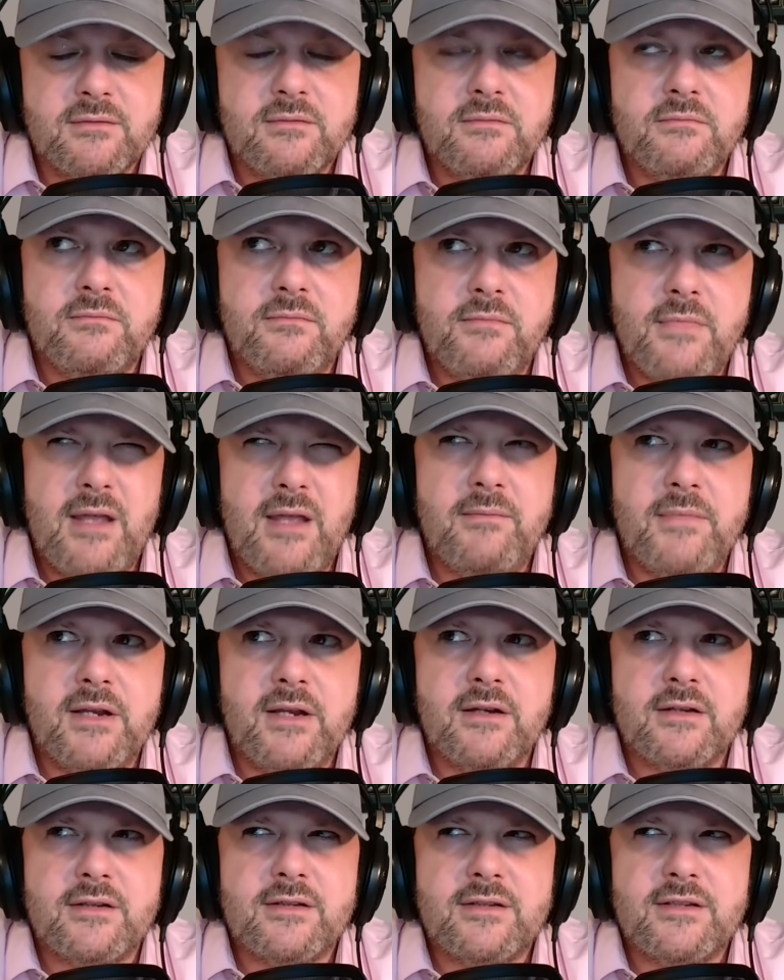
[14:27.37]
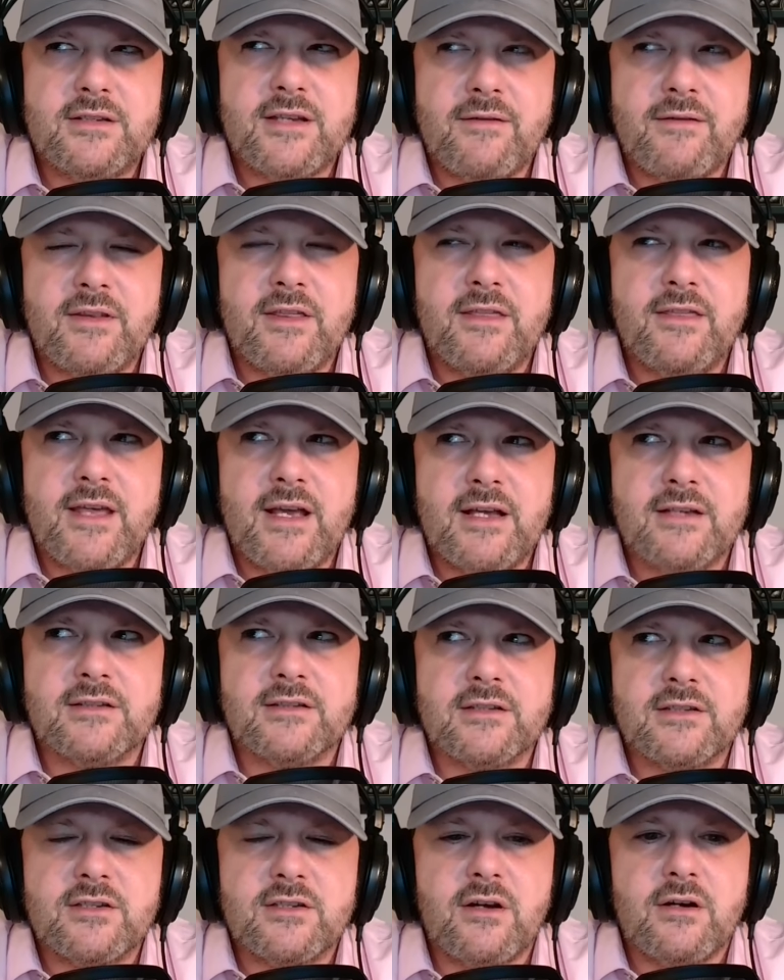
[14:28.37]
Maybe in a
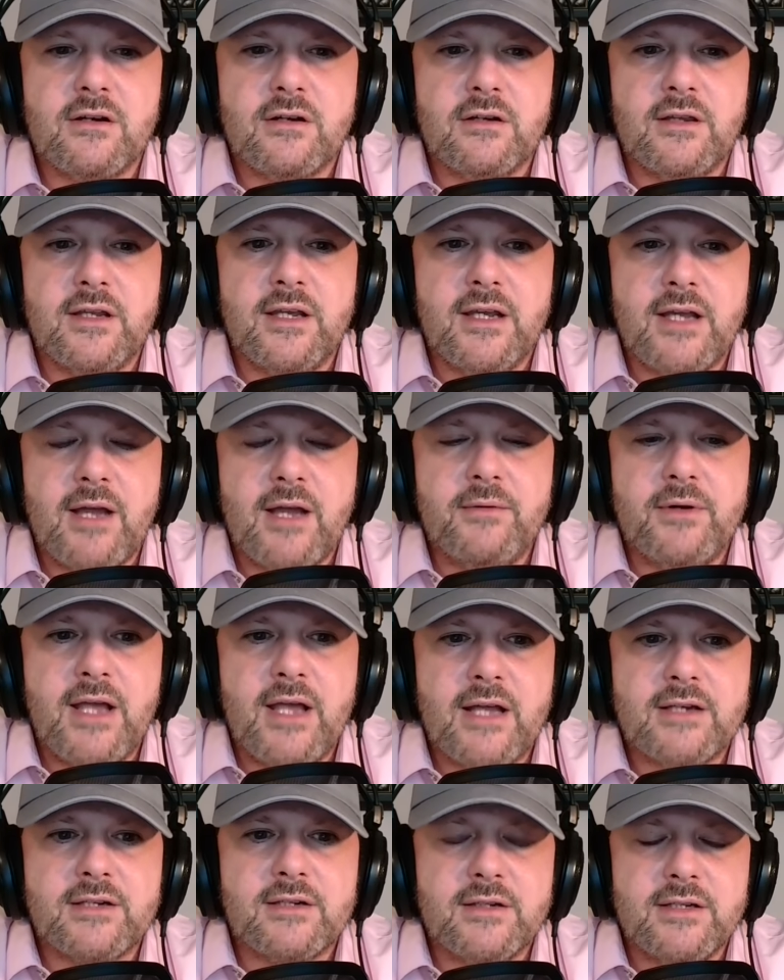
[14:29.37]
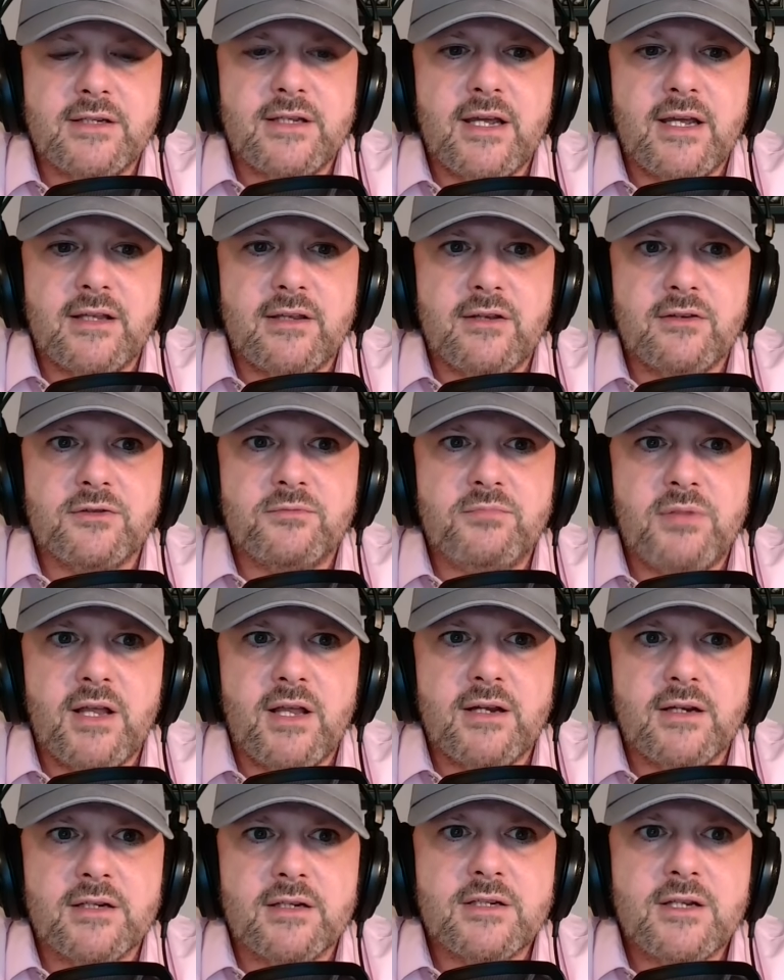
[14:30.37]
7,000 starter league, I would actually take those
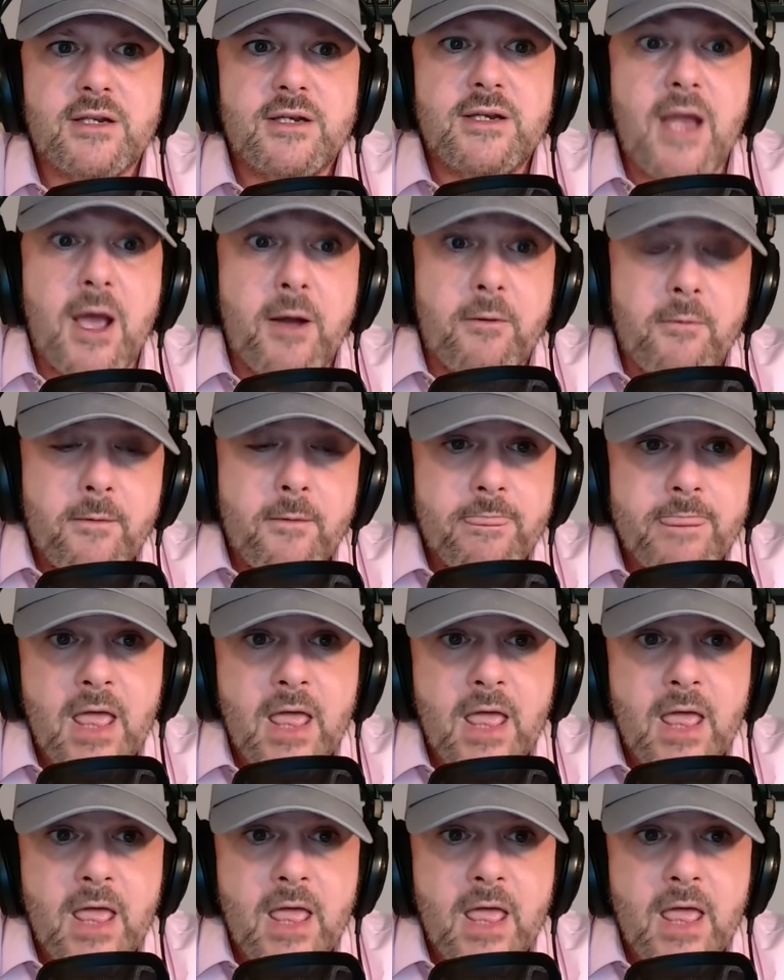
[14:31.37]
players. No.